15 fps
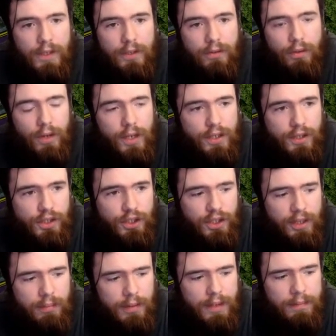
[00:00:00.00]
So there's
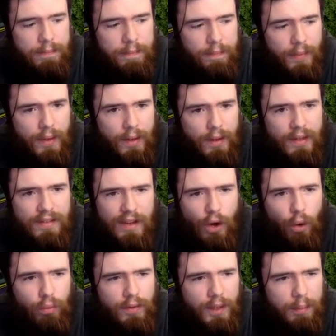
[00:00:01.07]
Chamber. Is he
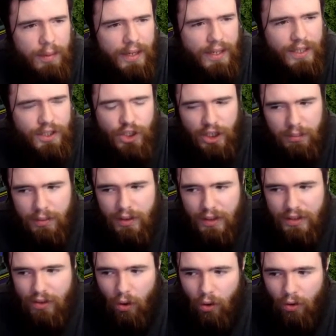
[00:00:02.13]
only playing Chamber?
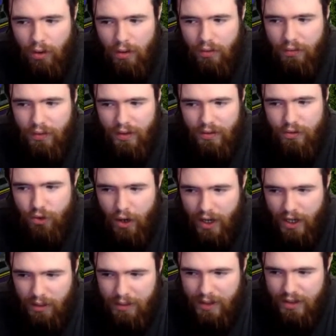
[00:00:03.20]
Is all of this
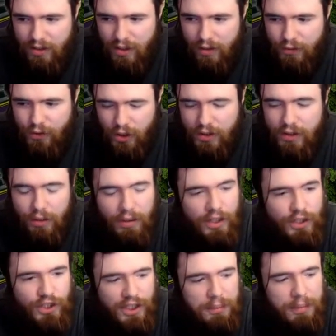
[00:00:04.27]
Dragon stuff just
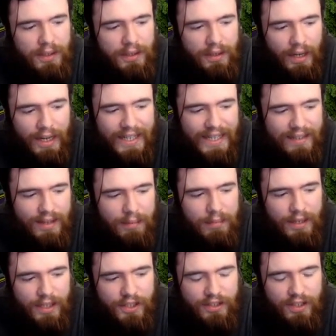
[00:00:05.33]
around Chamber? I guess that
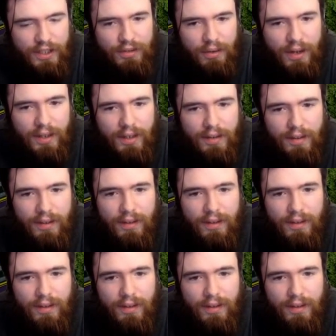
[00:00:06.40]
makes sense, right?